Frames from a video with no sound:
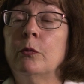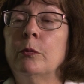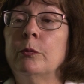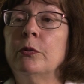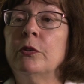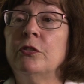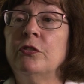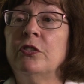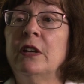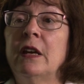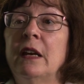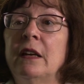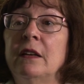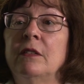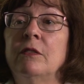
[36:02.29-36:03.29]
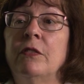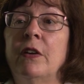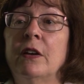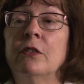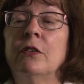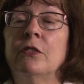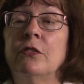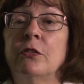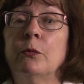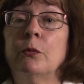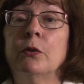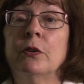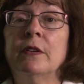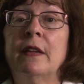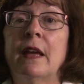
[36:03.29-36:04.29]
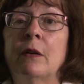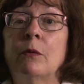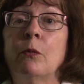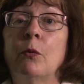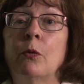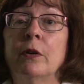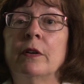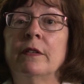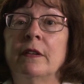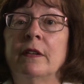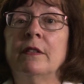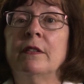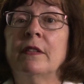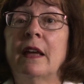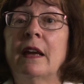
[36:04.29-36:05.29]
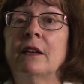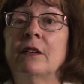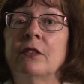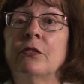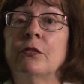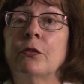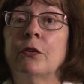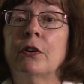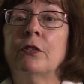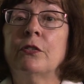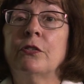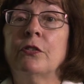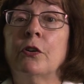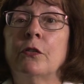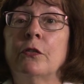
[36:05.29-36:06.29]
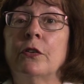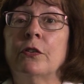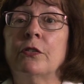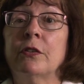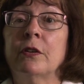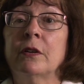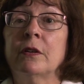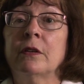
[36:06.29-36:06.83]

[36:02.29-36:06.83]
appreciated veterans that were in that war and then thanked us for our service.